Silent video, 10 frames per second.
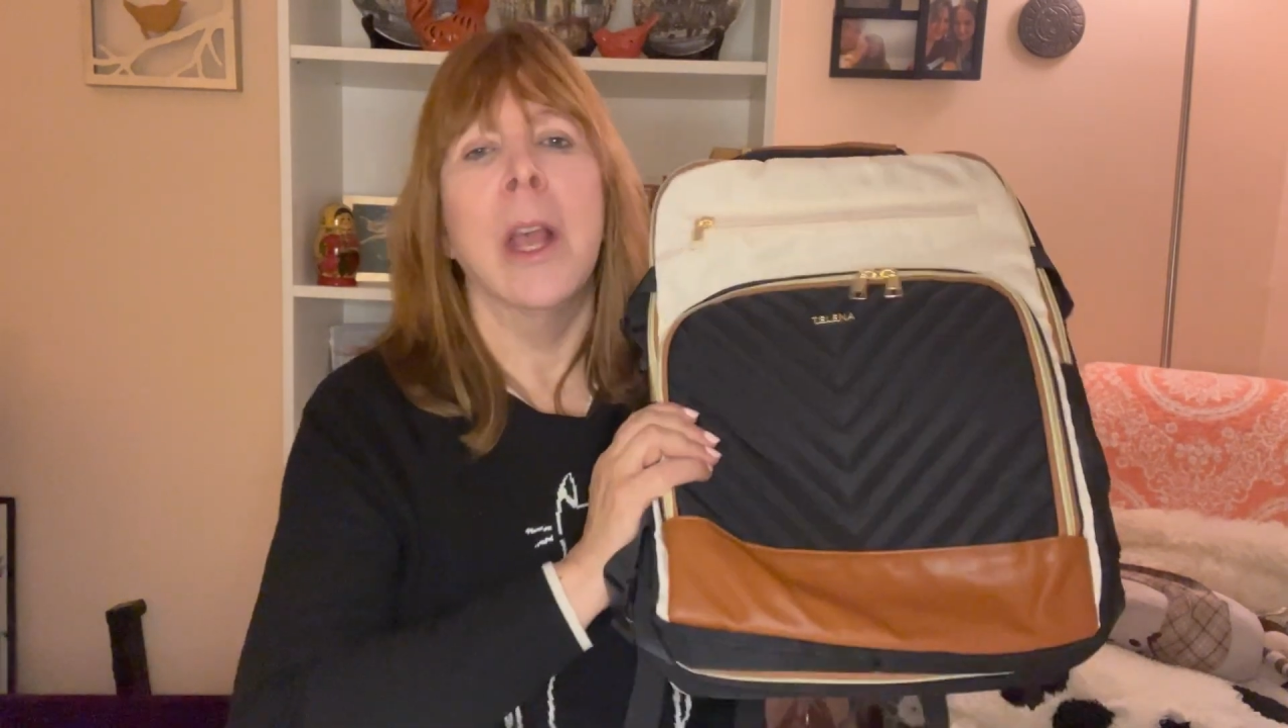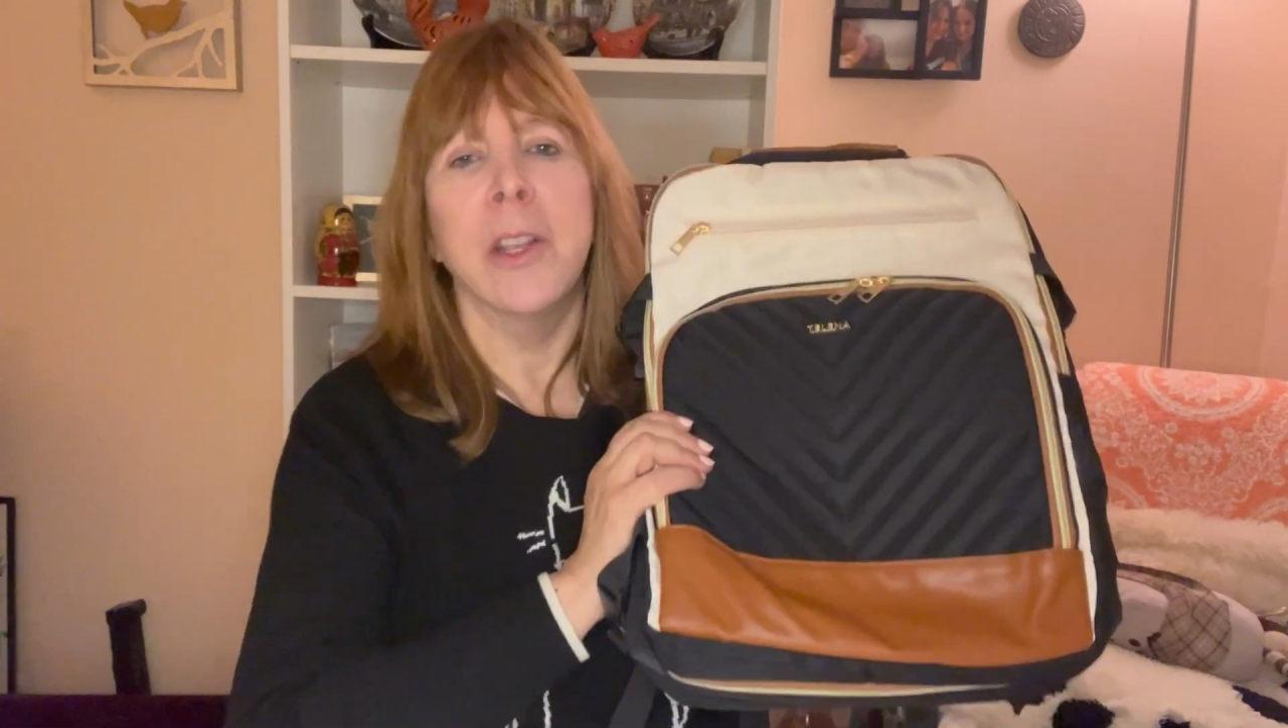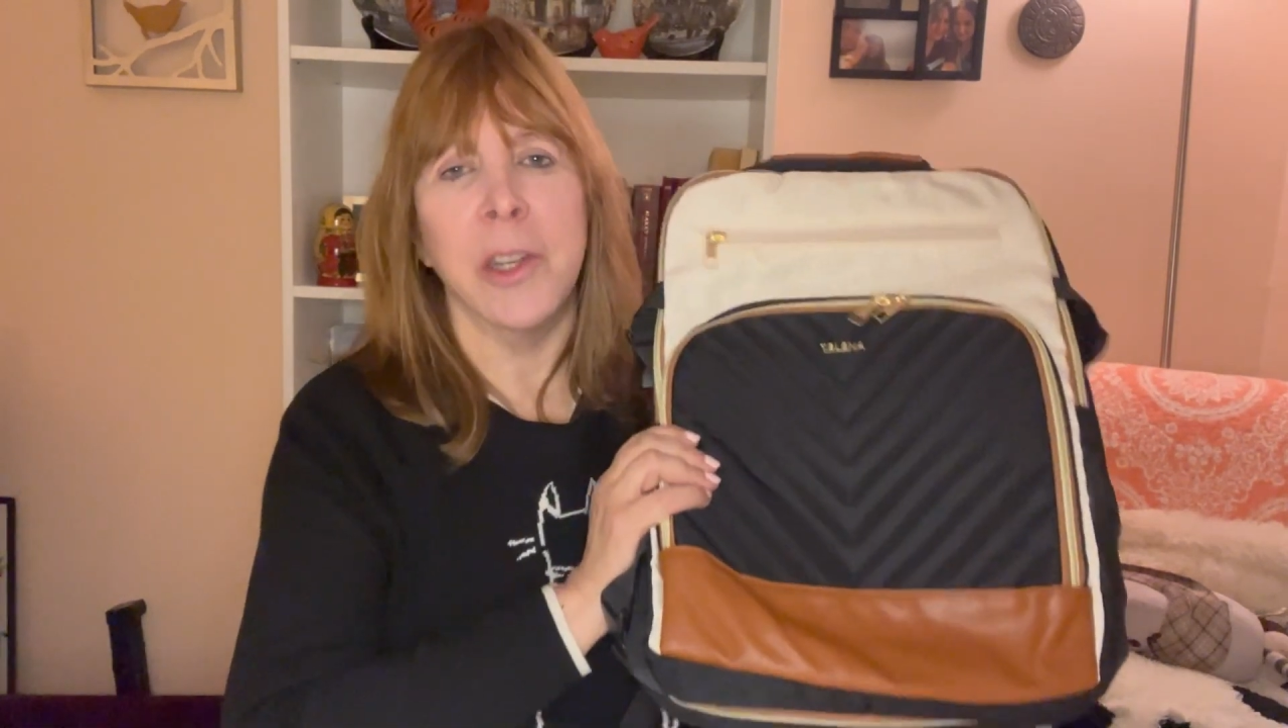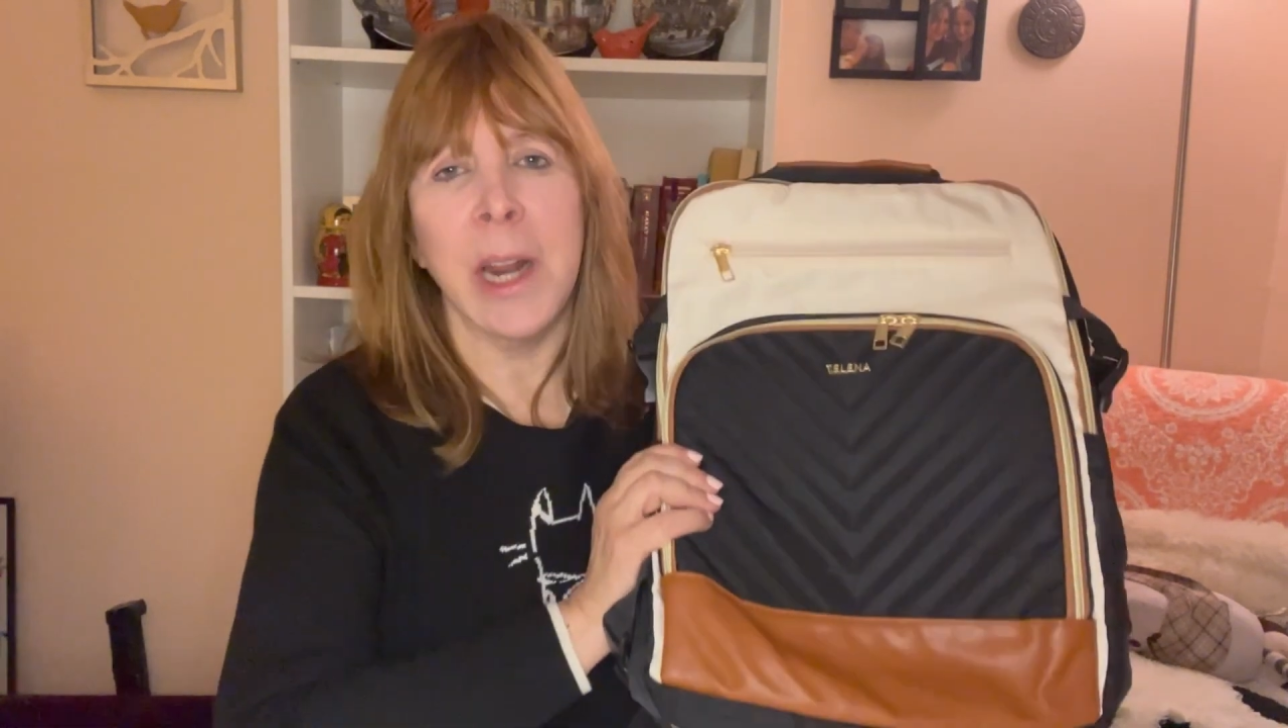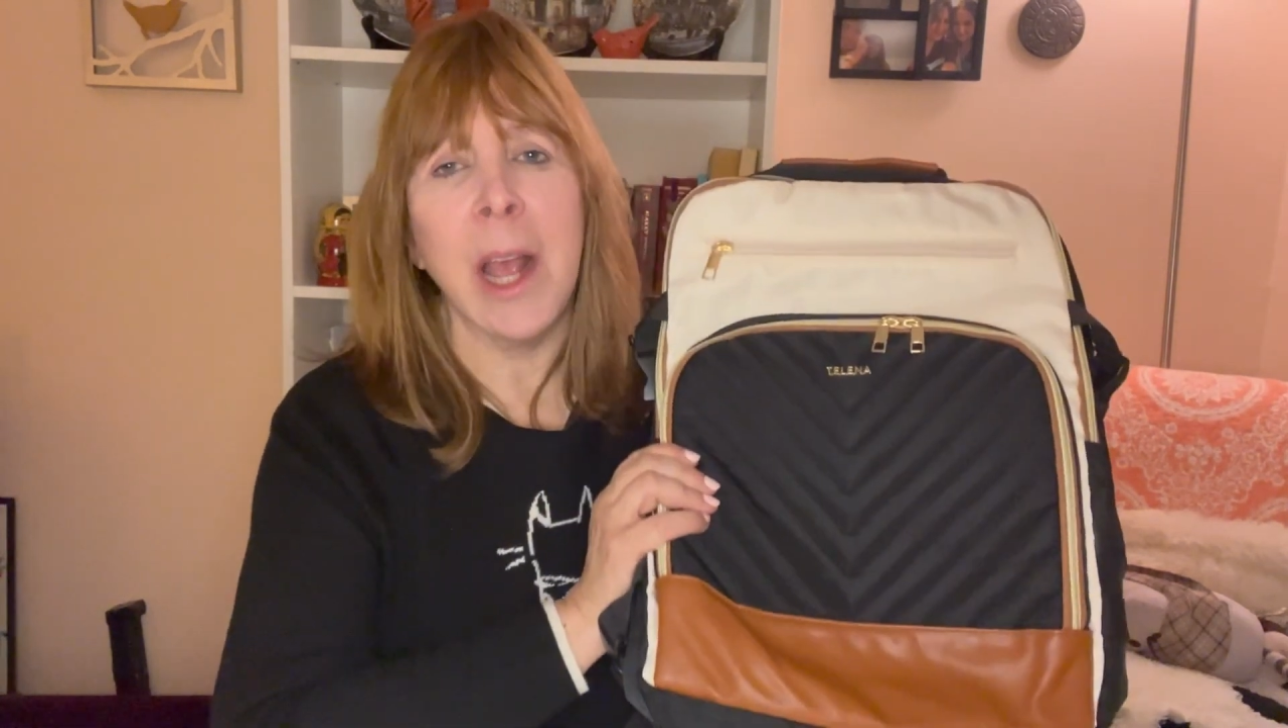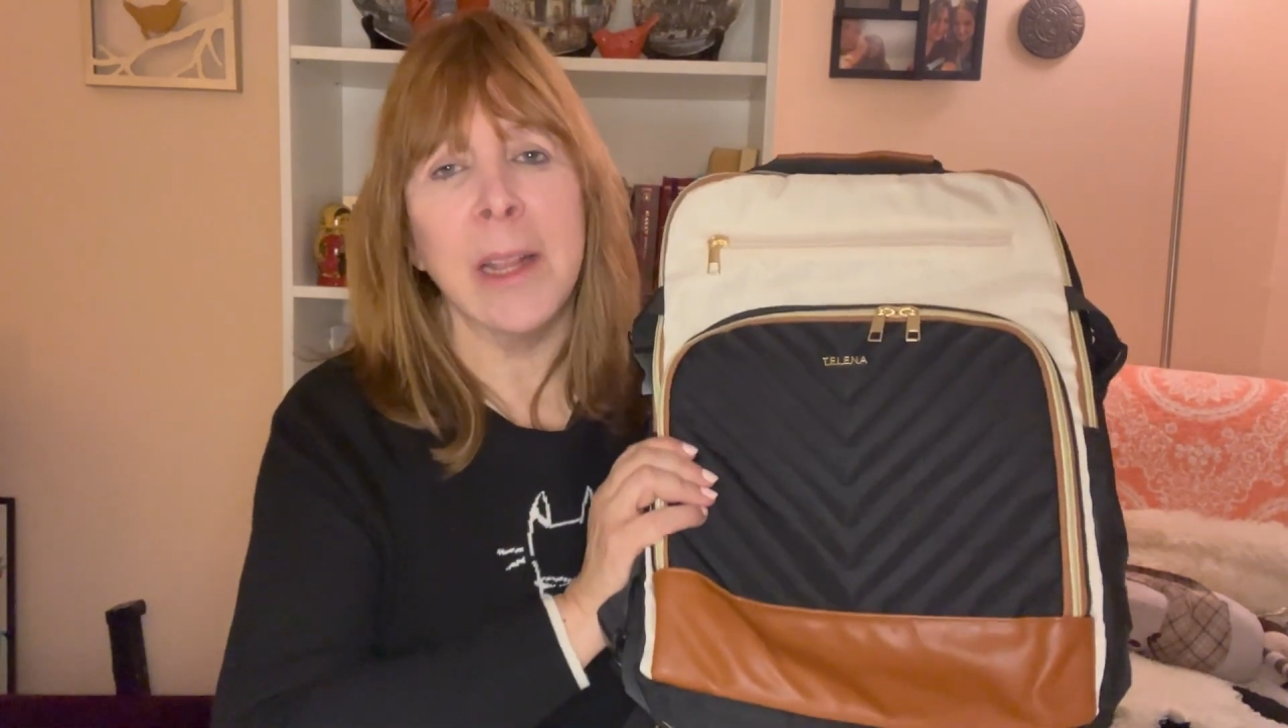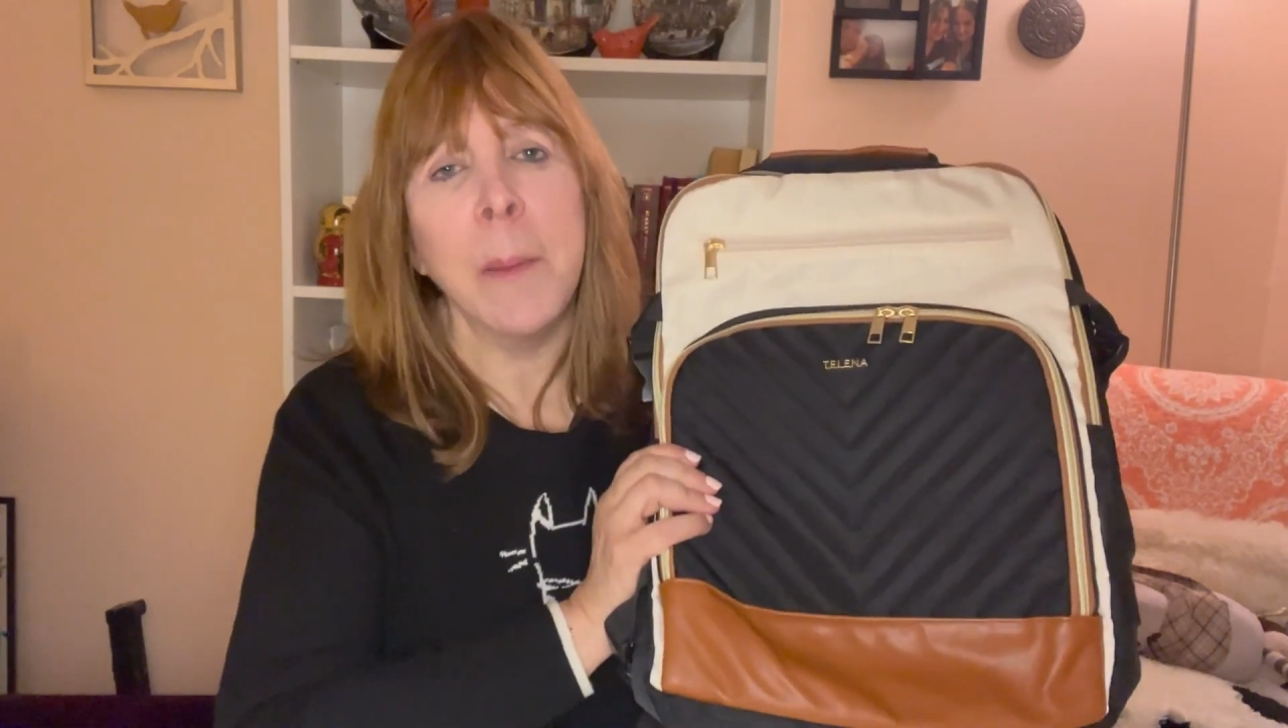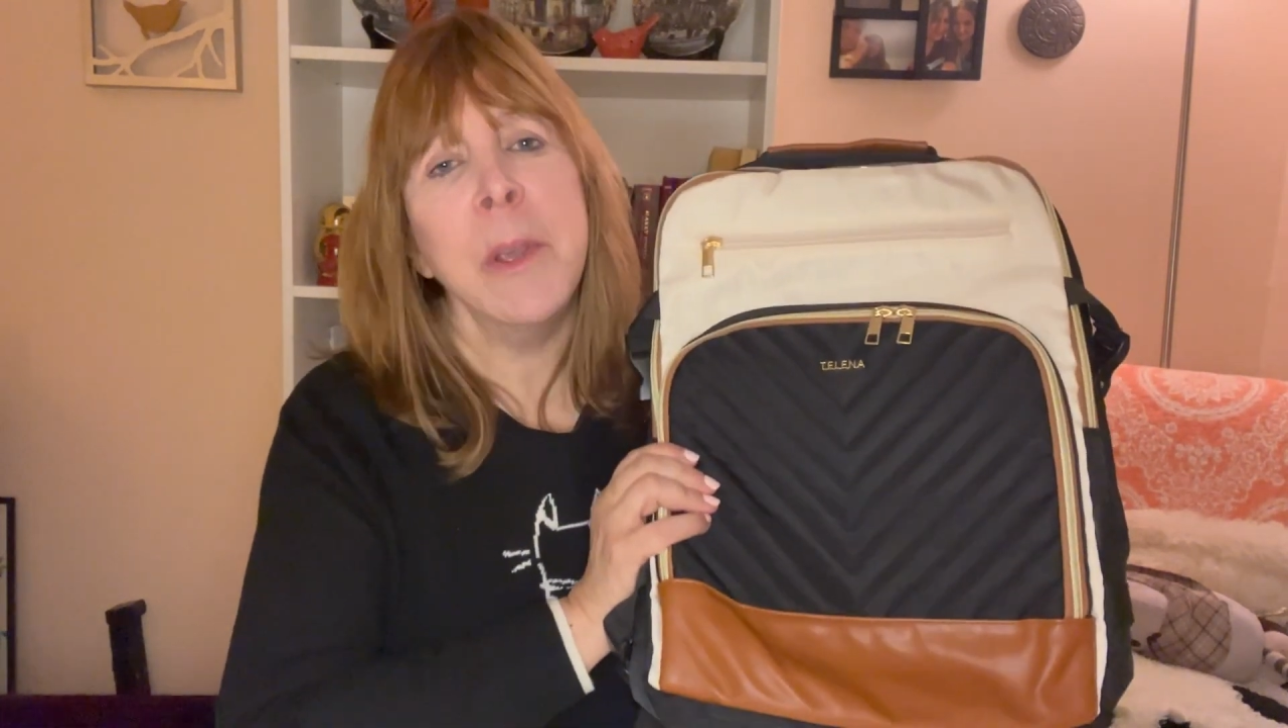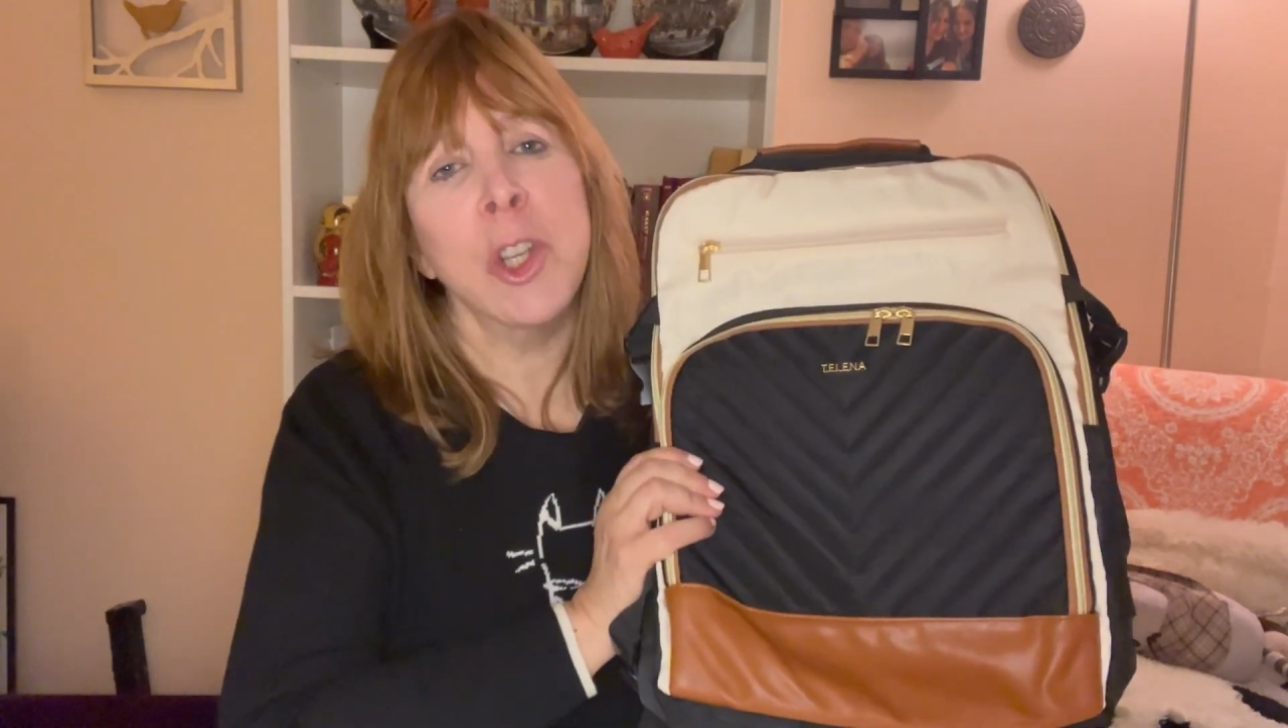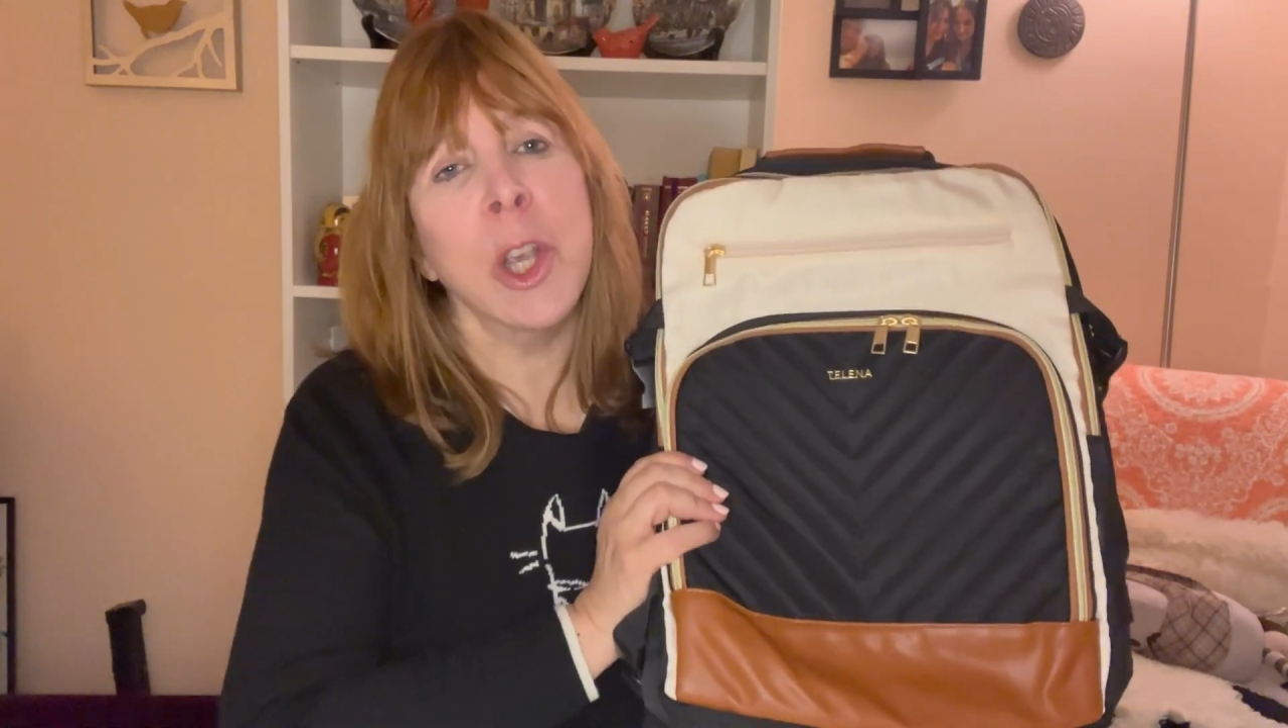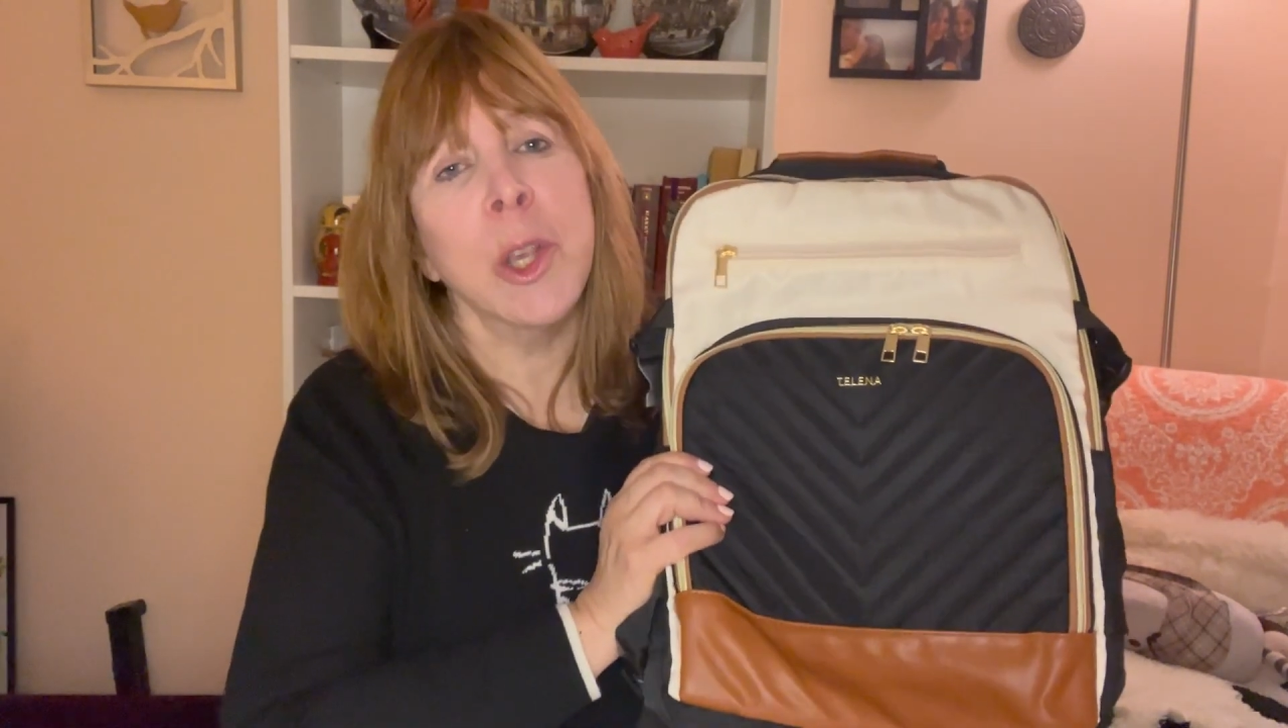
So now let me show